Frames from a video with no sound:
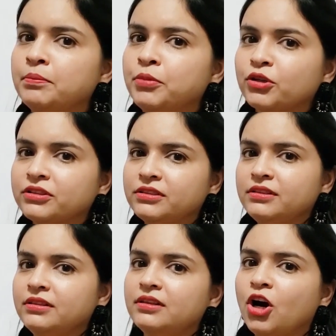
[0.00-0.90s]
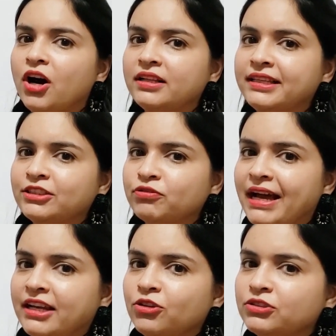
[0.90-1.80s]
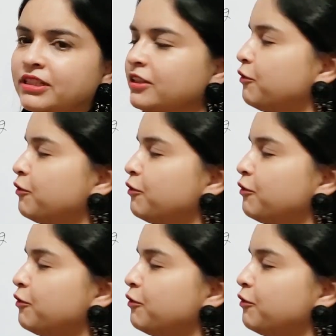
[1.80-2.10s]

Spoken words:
put all these values in the